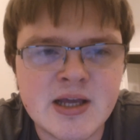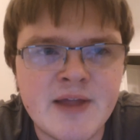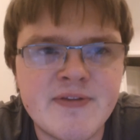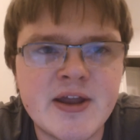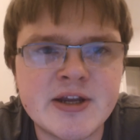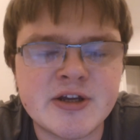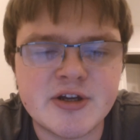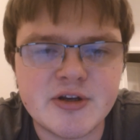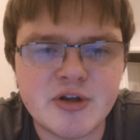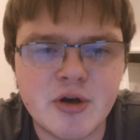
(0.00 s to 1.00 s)
In that it
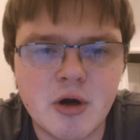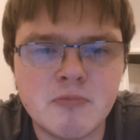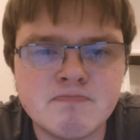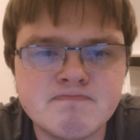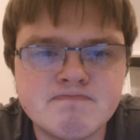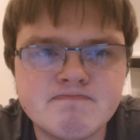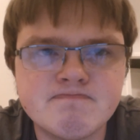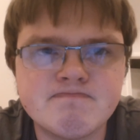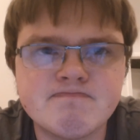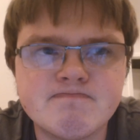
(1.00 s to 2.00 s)
can, you know,
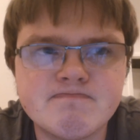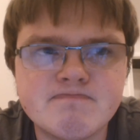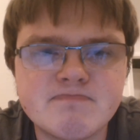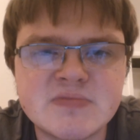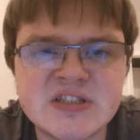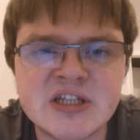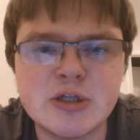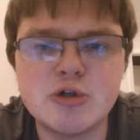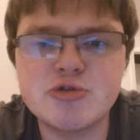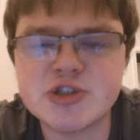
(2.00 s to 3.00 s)

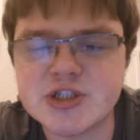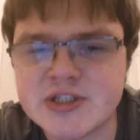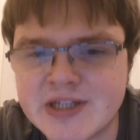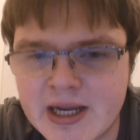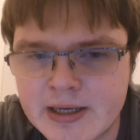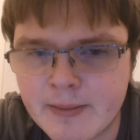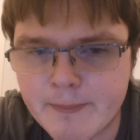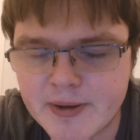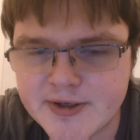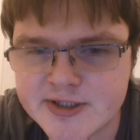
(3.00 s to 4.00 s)
elucidate
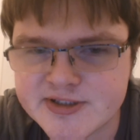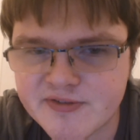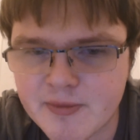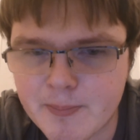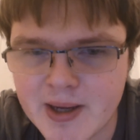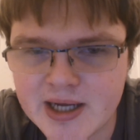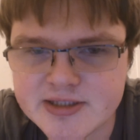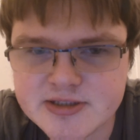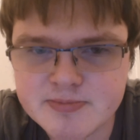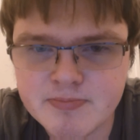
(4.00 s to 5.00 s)
opinions of the
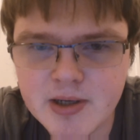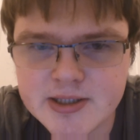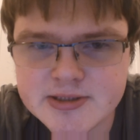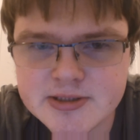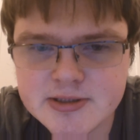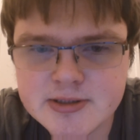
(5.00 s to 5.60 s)
past, but